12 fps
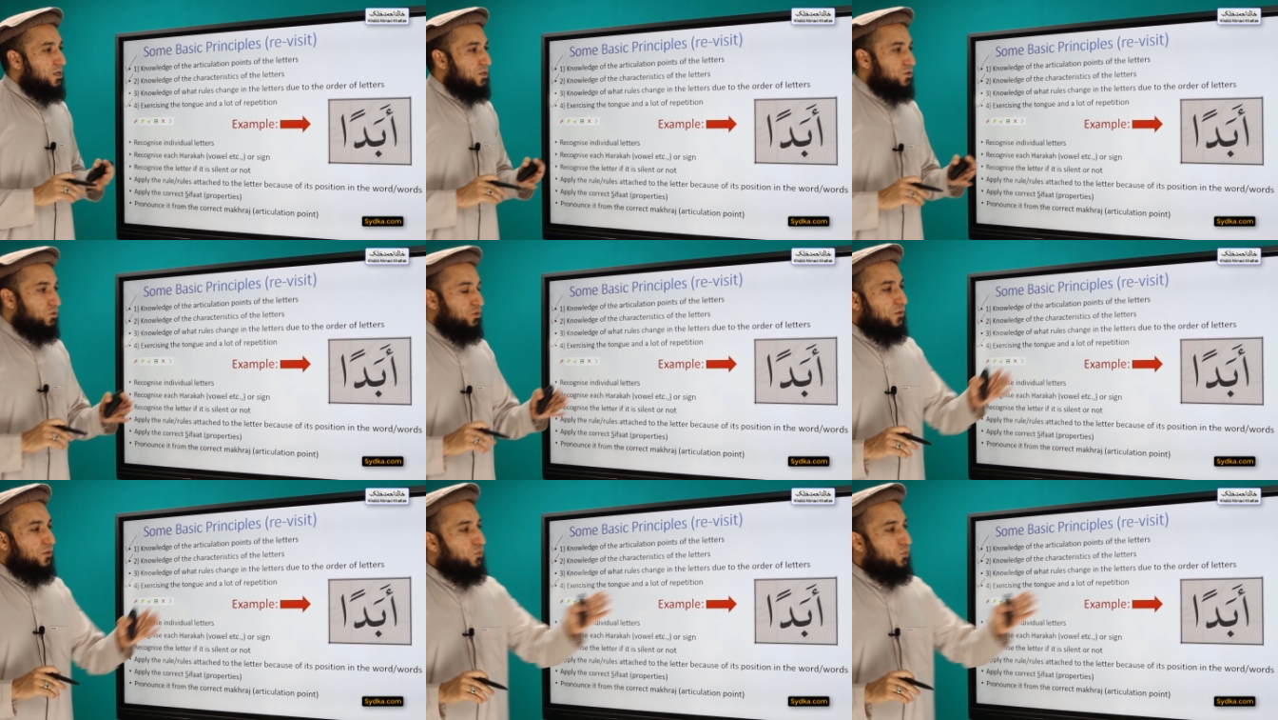So
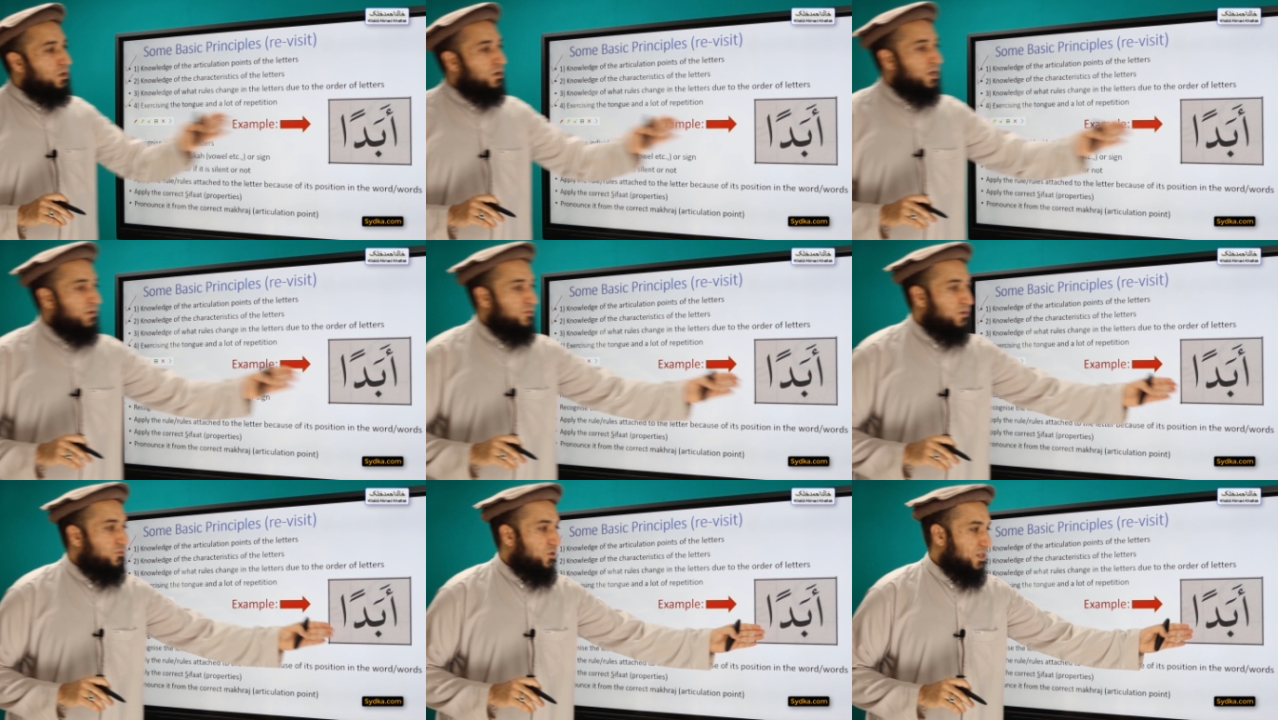if we are
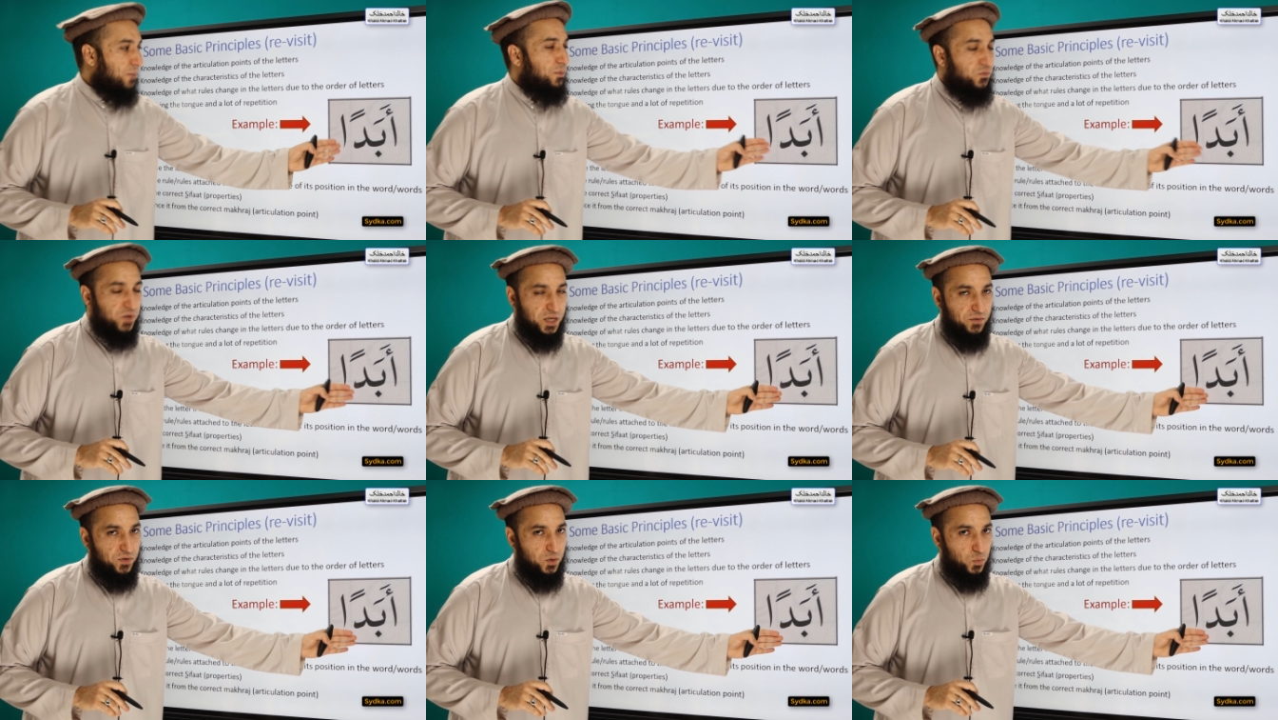given, for example, we are
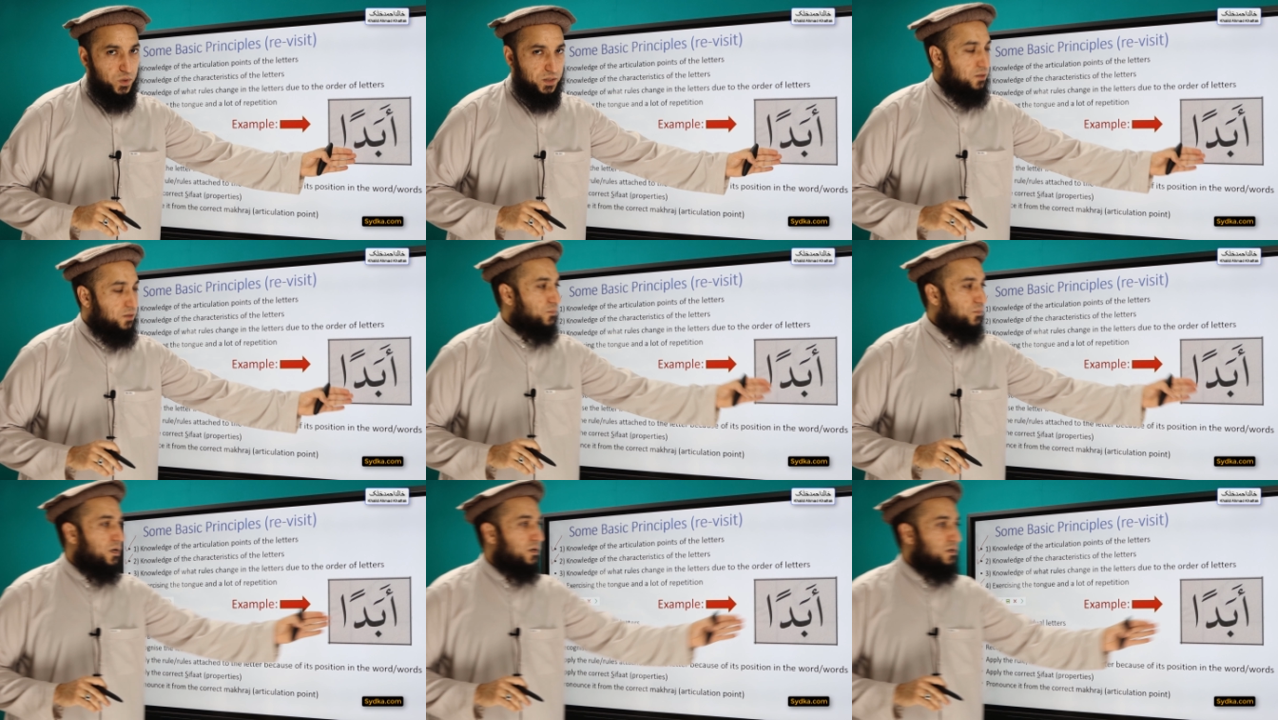given a word
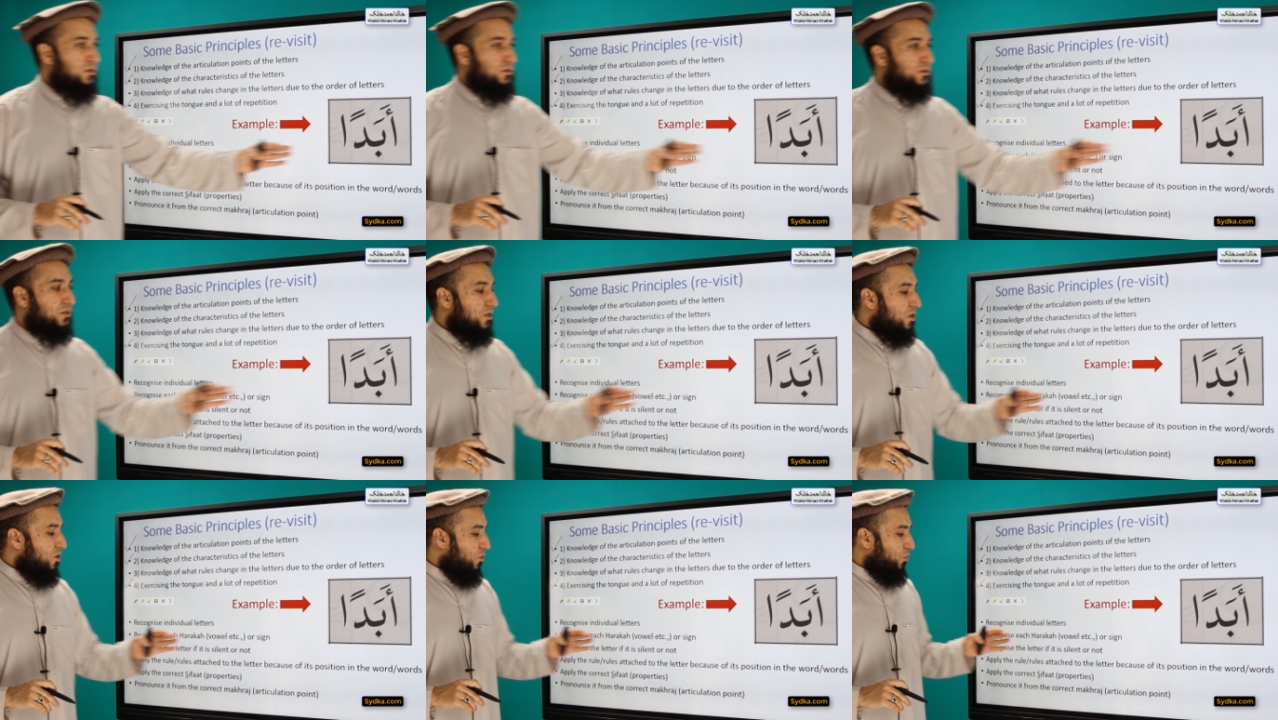and
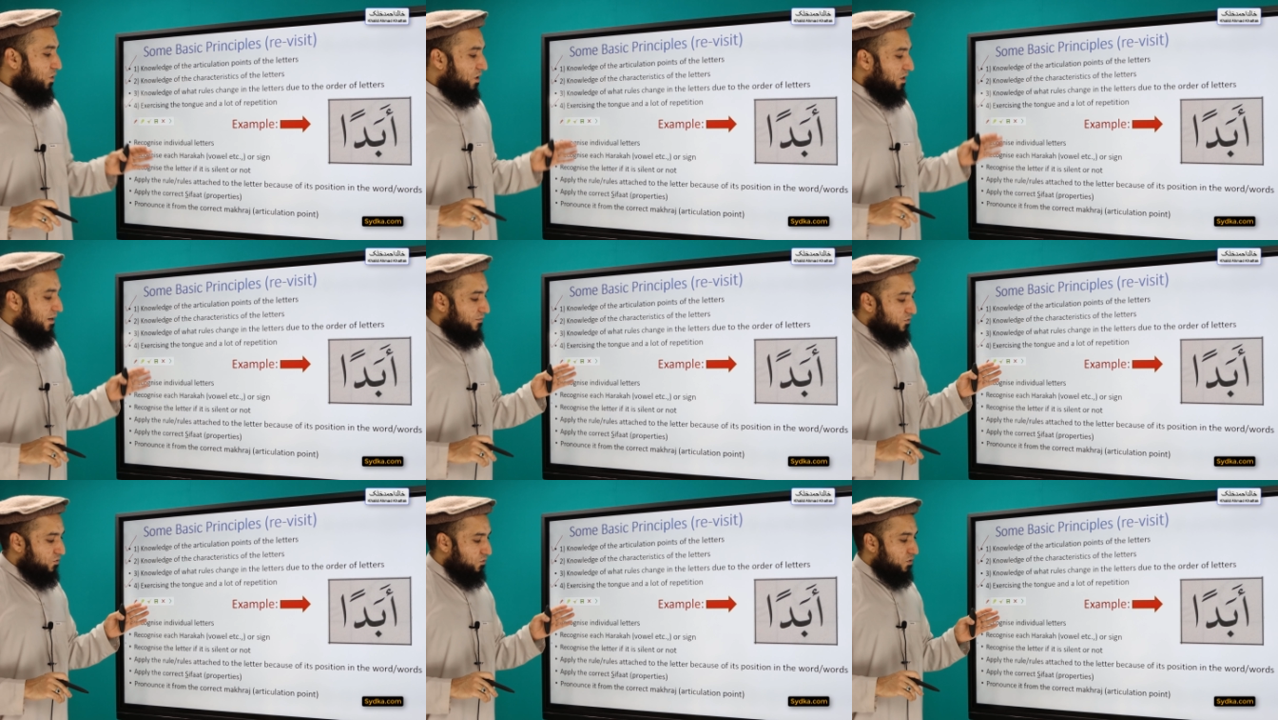we have
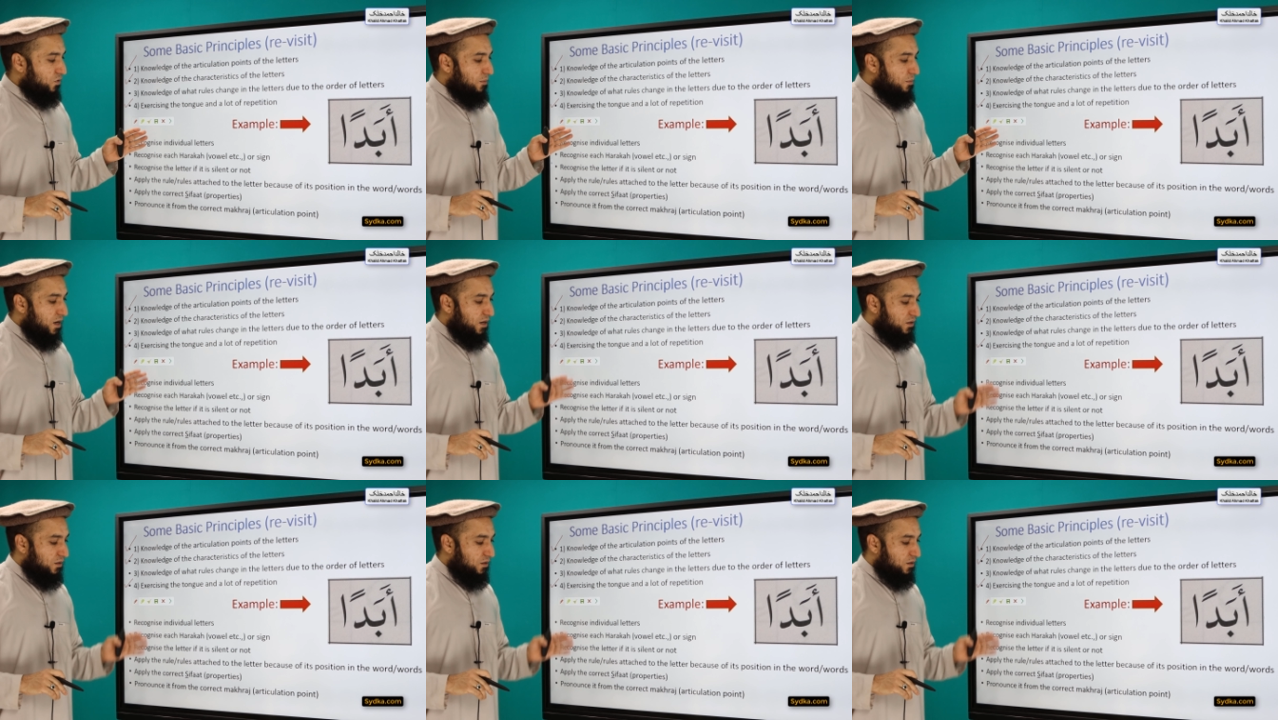to apply